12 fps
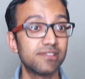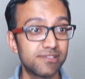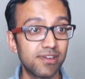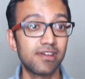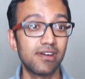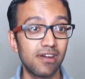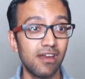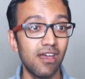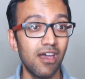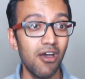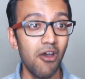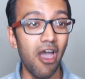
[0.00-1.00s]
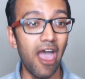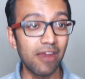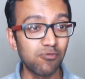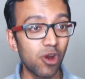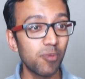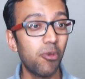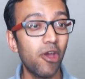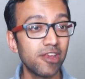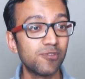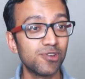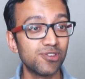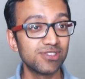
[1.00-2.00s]
trigger? At what
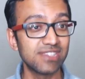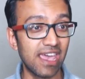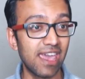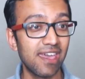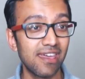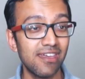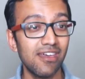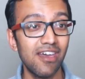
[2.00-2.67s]
point would you say,